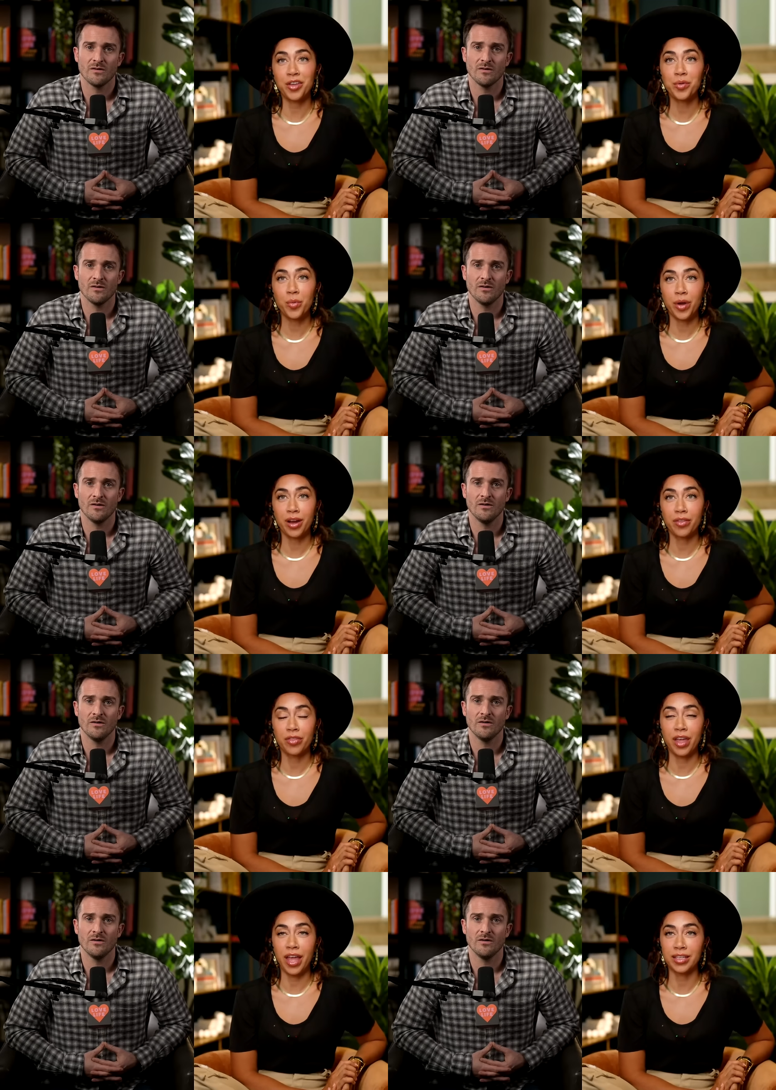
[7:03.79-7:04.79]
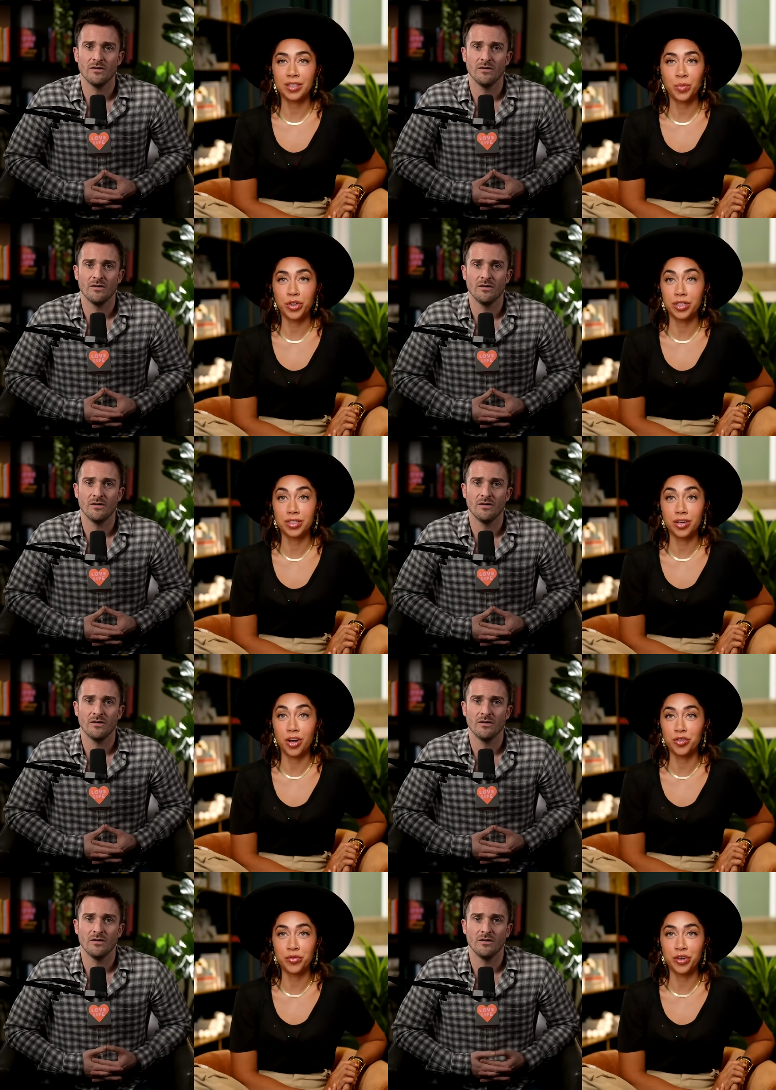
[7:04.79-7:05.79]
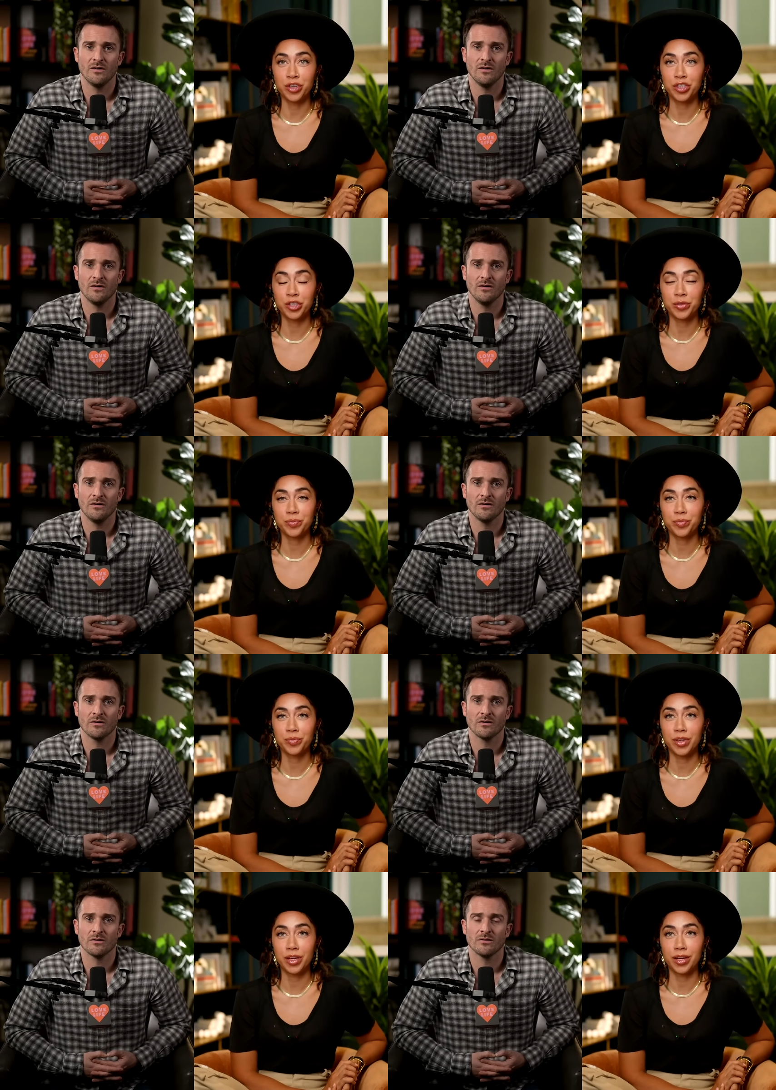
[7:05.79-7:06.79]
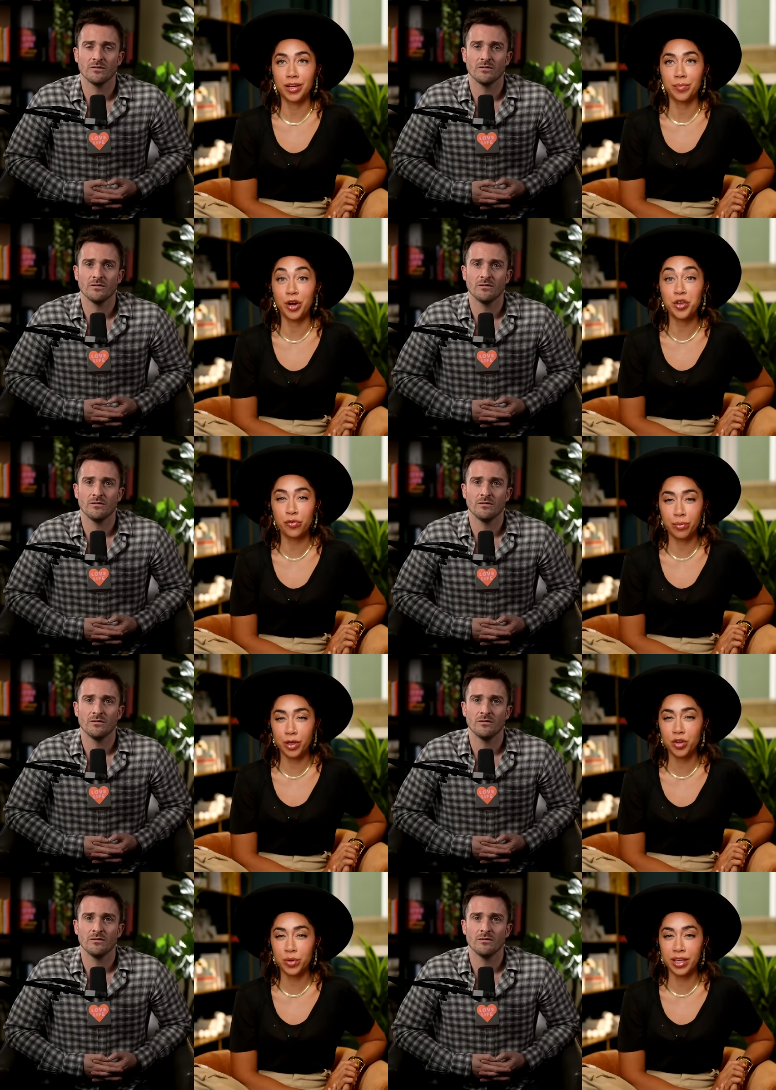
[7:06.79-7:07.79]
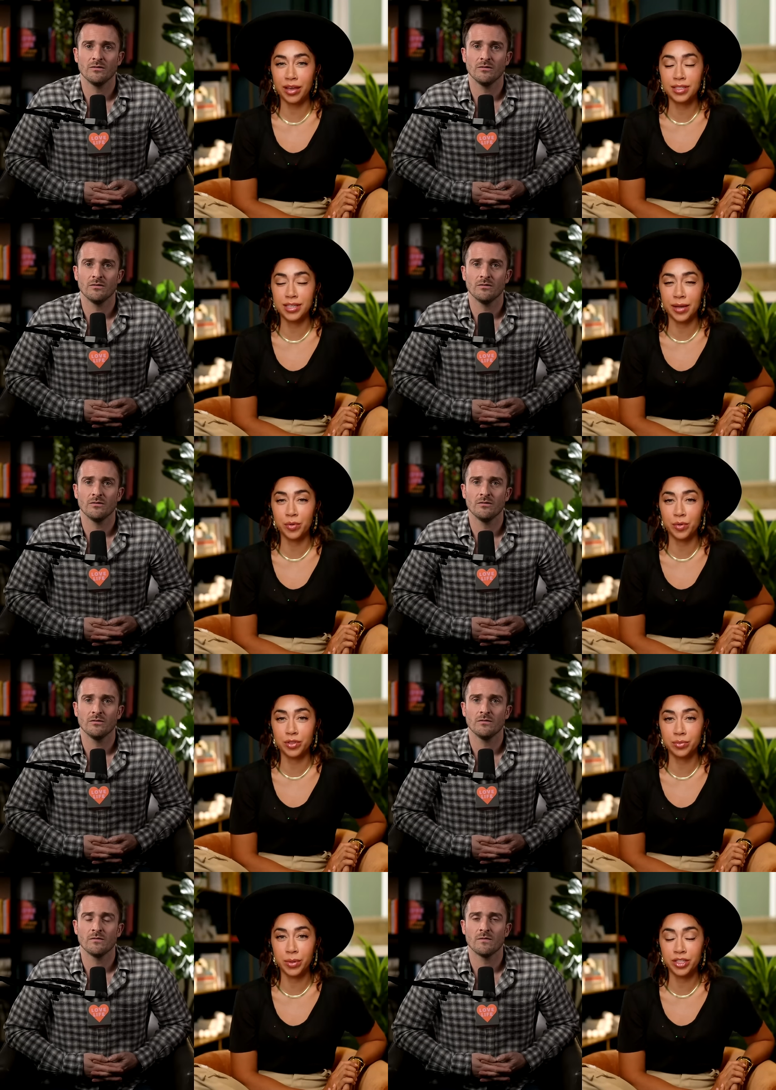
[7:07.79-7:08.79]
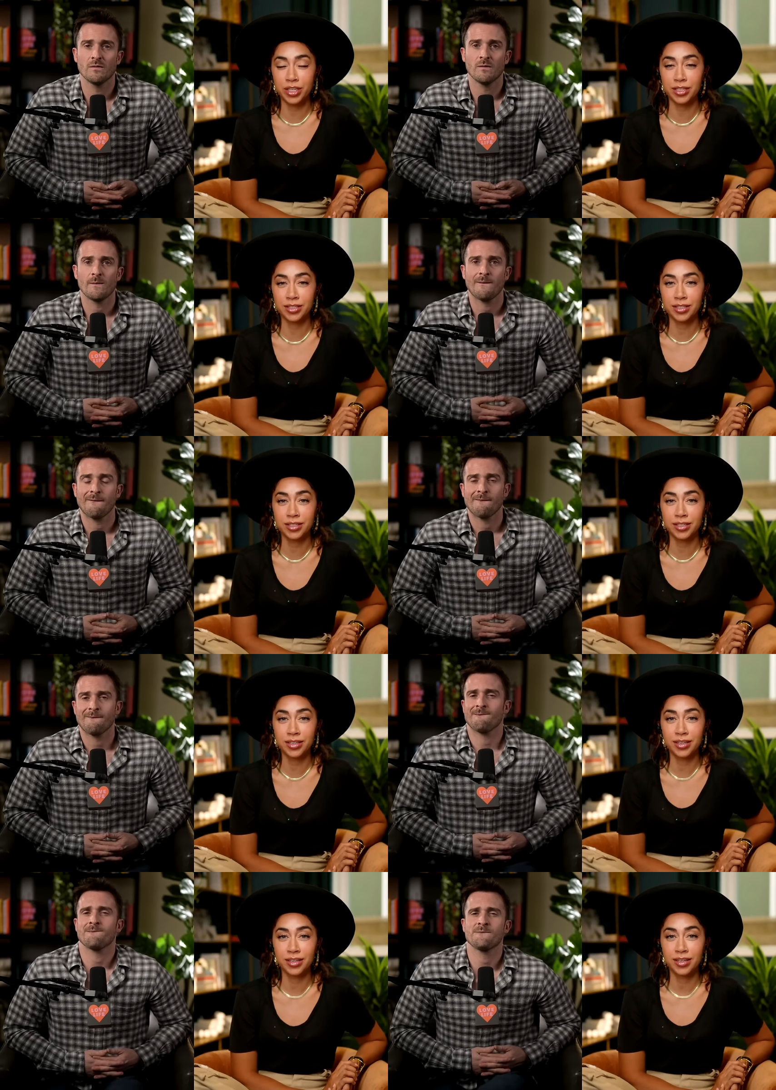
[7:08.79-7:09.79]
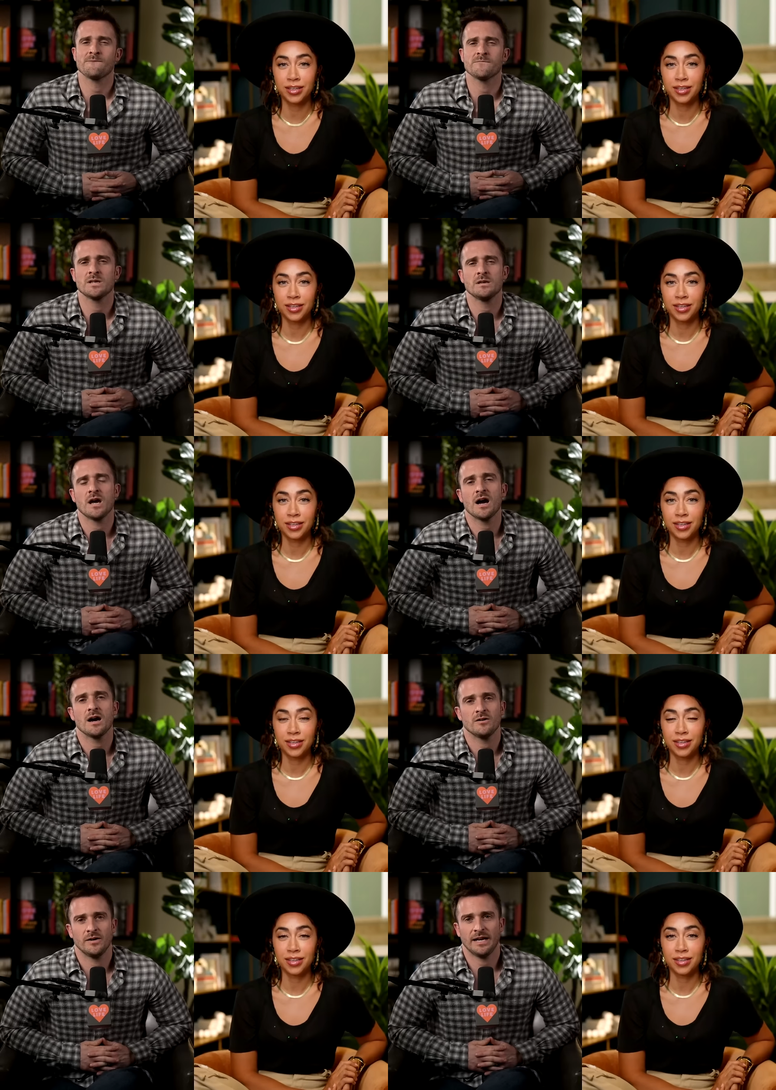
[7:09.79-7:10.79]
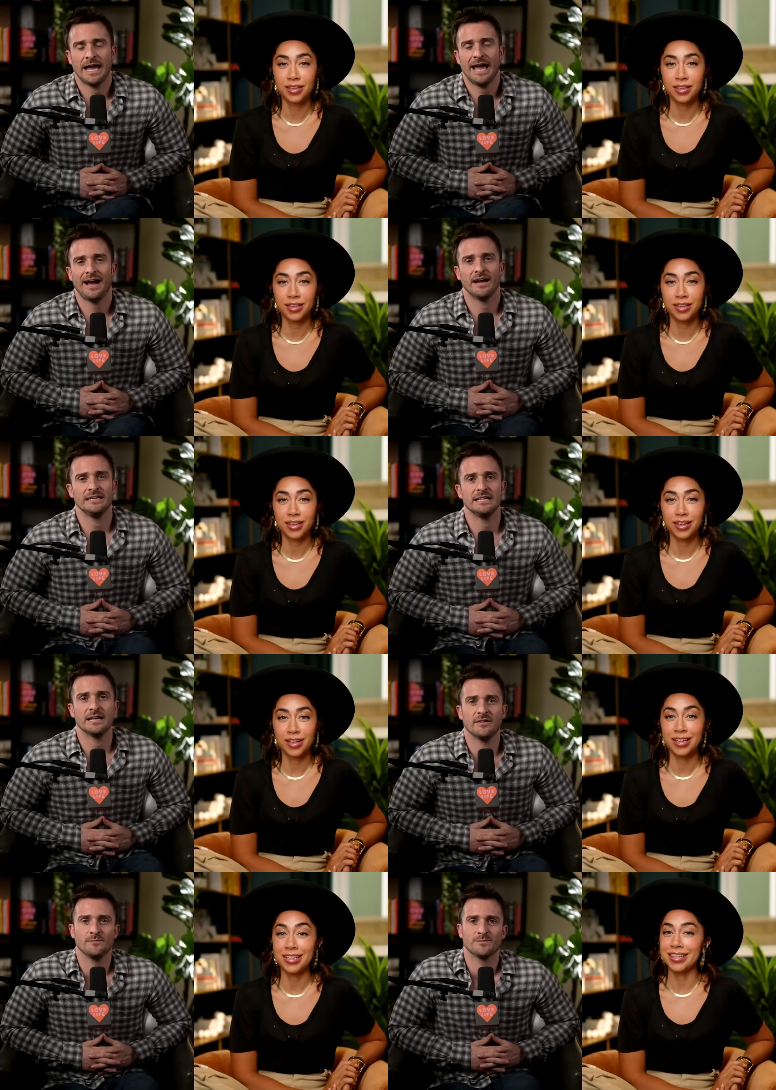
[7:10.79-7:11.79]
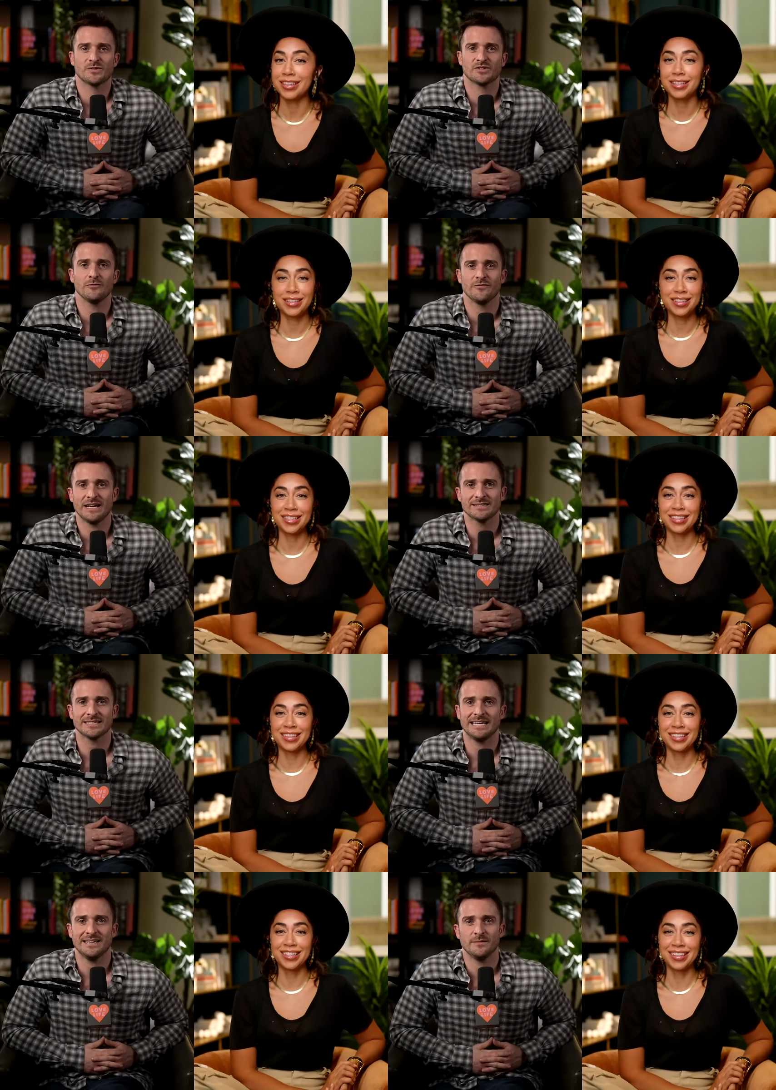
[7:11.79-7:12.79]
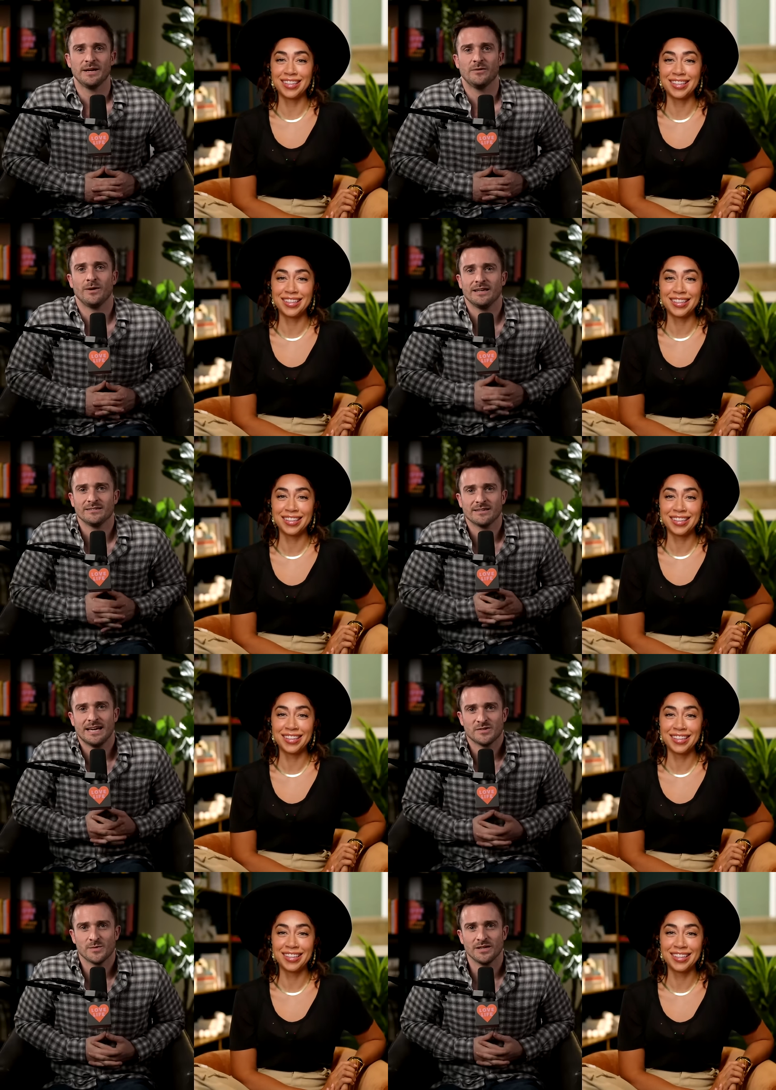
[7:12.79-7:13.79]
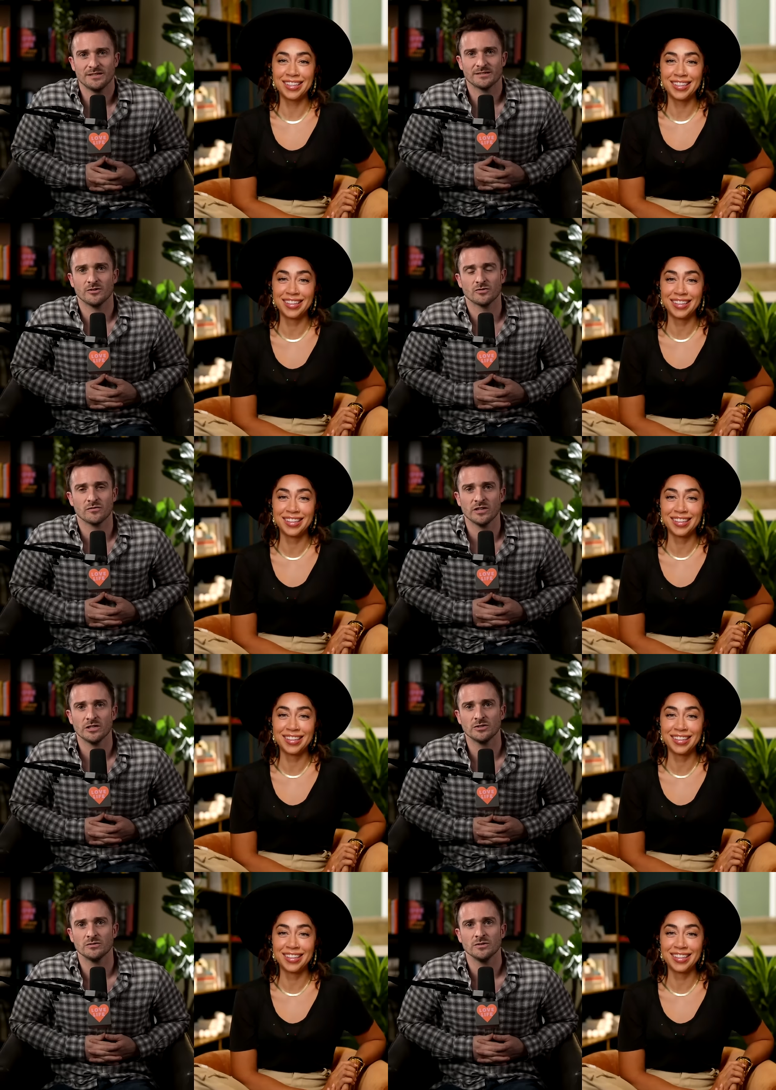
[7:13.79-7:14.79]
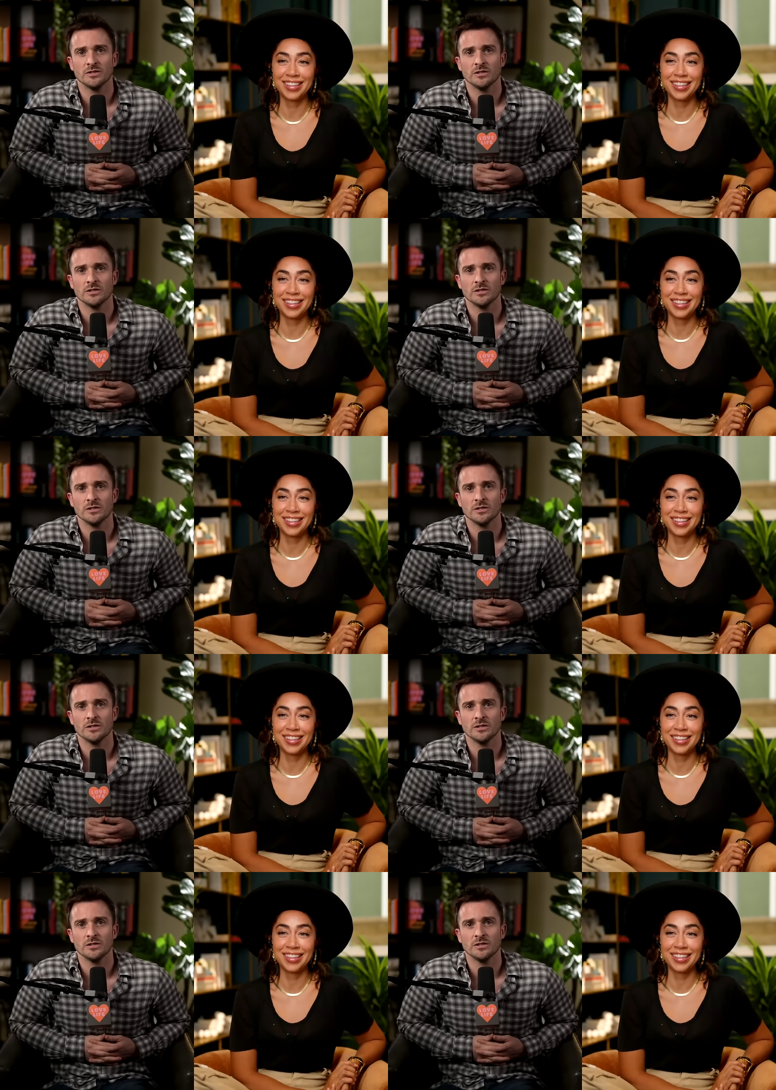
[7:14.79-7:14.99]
Speaker 1: you aware that the S word is controversial? Um, are you familiar with Kevin Samuels by chance?
Speaker 2: No, and I, I, am so fascinated about why the S word is controversial.